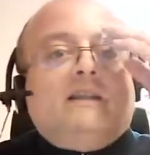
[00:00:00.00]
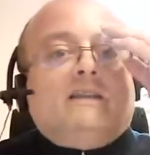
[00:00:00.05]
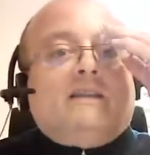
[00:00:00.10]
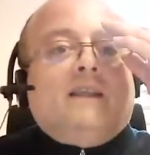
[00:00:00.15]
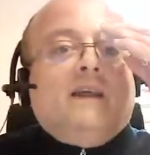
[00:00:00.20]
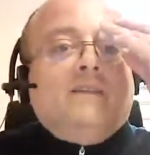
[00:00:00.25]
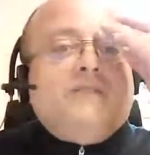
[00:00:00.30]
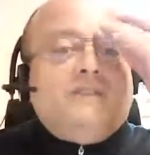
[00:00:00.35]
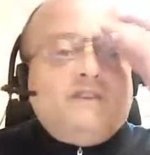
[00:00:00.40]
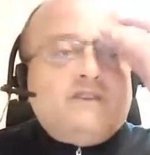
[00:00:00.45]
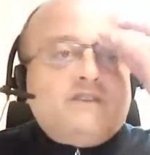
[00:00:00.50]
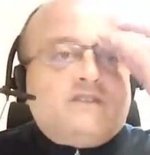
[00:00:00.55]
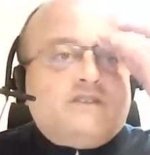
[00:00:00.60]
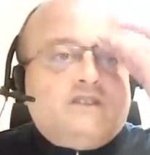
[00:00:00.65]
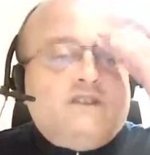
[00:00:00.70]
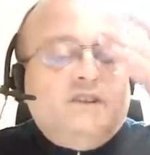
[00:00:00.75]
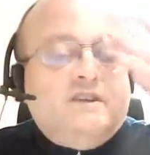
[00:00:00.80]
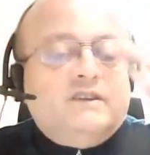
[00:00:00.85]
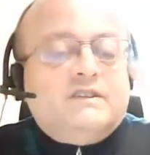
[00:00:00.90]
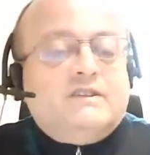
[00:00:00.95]

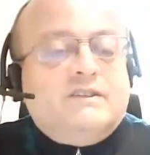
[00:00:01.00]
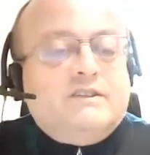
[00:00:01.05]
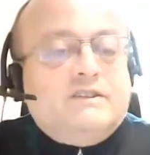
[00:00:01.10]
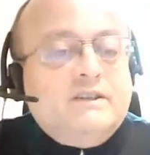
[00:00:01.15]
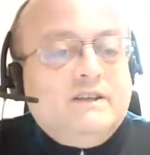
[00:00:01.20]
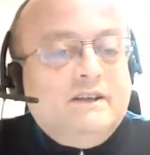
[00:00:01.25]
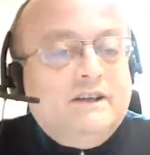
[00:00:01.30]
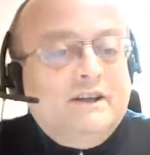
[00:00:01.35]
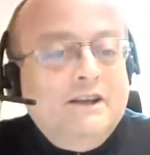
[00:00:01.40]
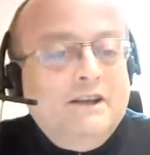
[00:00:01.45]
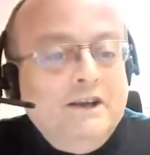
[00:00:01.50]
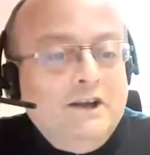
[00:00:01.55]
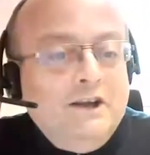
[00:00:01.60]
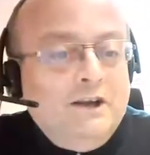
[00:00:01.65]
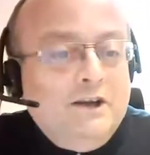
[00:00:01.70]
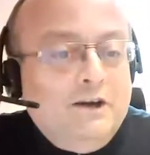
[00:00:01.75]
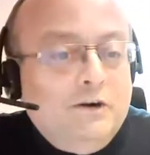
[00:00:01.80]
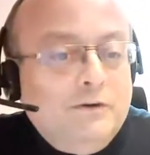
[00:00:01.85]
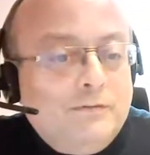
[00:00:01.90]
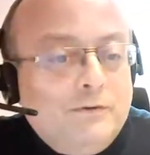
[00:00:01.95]
tendencies
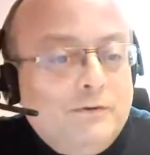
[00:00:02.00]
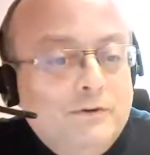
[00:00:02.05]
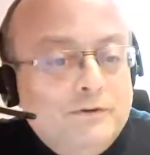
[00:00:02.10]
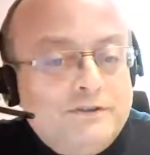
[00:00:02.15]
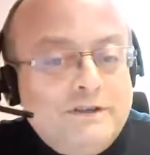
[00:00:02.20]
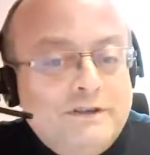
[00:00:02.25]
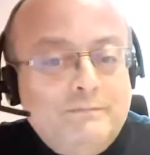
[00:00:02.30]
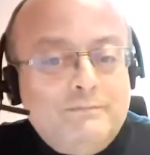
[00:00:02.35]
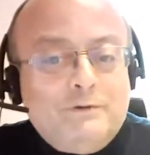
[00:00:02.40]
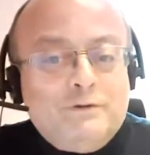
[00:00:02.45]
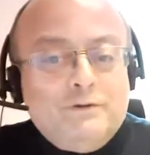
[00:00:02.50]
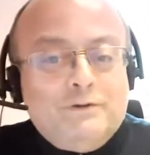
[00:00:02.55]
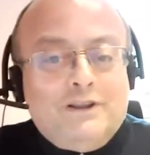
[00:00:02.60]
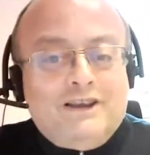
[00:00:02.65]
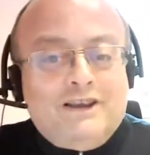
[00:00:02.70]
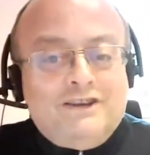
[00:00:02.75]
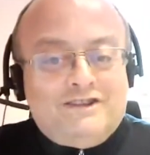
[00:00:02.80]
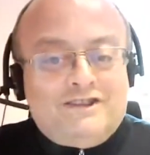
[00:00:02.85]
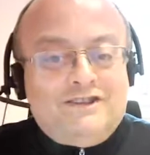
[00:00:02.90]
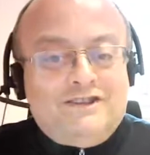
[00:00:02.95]
of
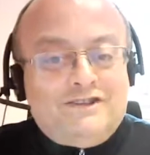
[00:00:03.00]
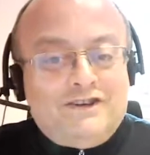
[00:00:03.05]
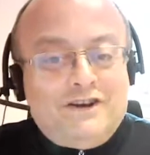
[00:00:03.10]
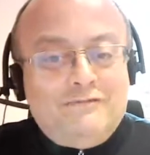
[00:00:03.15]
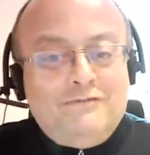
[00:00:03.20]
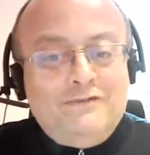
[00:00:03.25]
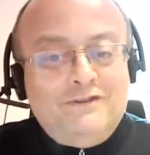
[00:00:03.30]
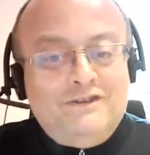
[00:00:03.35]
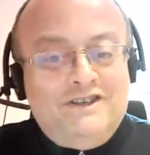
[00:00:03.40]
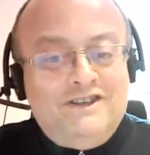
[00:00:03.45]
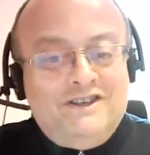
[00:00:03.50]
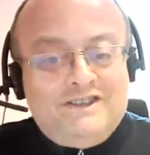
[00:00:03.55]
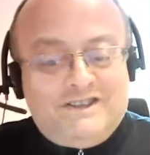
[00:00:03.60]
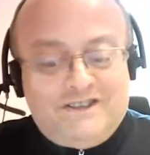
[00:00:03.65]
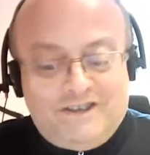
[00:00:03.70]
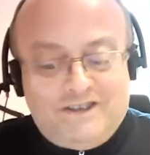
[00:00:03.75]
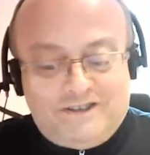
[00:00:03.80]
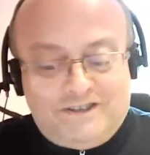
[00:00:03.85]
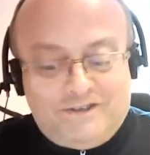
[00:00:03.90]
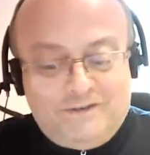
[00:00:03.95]
conceptualizing refugees
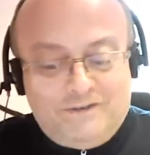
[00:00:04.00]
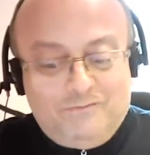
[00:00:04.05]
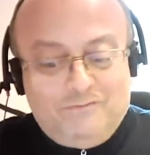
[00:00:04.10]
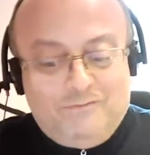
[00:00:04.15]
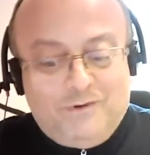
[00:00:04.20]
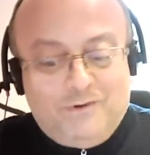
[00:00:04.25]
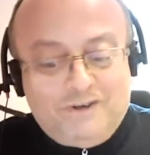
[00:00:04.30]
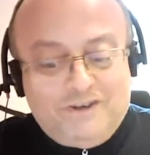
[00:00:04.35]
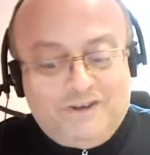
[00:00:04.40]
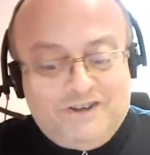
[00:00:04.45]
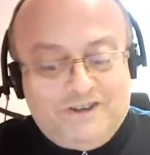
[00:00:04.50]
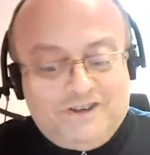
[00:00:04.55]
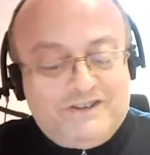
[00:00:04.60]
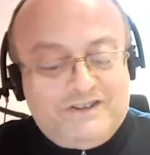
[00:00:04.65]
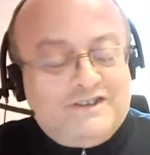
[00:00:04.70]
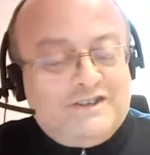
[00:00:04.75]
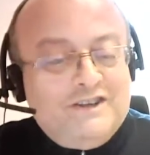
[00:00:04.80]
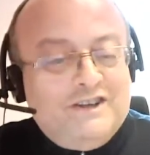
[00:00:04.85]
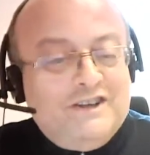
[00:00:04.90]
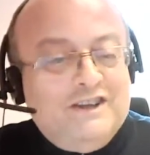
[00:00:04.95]
as
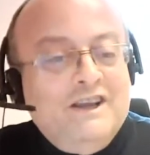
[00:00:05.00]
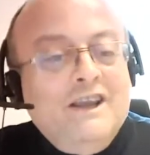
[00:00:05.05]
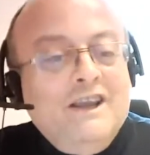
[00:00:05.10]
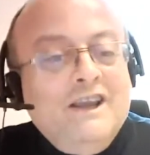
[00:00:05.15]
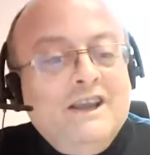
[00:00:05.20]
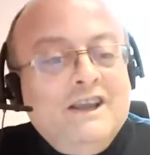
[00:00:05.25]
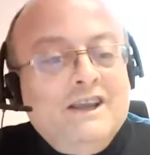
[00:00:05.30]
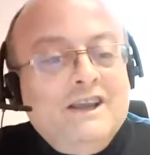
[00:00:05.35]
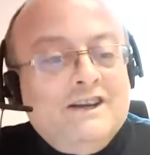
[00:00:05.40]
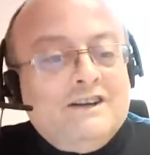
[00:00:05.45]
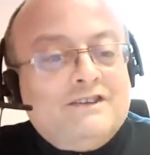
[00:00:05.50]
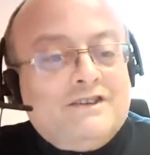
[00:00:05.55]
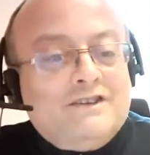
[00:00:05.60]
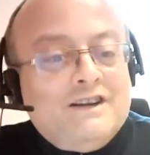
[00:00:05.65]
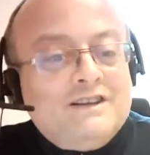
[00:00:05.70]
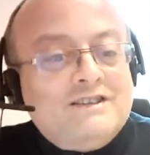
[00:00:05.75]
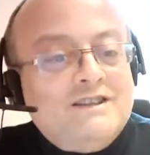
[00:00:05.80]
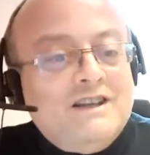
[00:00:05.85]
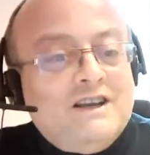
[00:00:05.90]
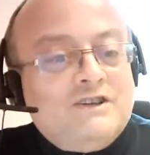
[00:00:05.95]
workers in a
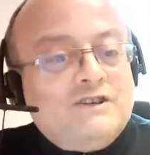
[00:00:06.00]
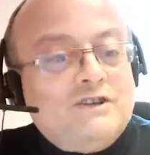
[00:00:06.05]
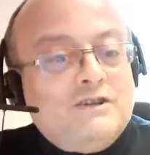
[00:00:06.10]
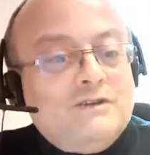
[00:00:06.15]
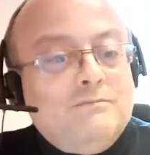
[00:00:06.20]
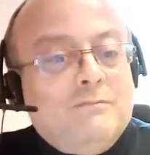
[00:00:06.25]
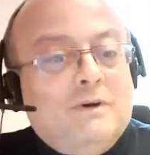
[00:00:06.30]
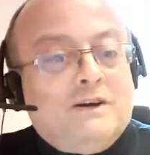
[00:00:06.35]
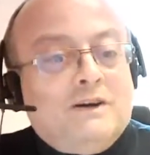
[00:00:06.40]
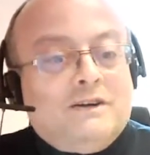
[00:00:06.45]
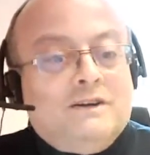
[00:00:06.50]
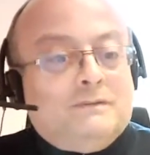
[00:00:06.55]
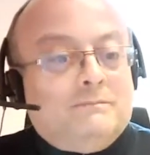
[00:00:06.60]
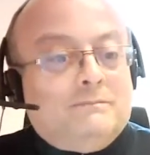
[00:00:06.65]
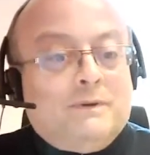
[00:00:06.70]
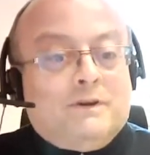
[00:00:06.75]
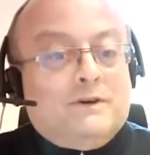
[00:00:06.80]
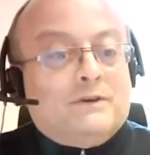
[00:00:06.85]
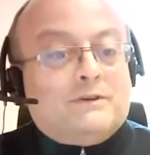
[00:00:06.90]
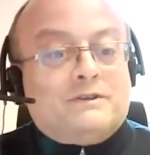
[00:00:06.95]
transnational market,
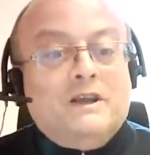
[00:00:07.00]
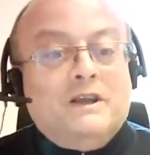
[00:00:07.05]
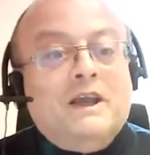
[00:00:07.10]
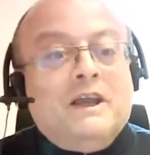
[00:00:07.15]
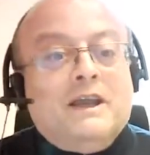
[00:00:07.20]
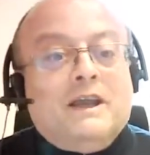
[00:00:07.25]
because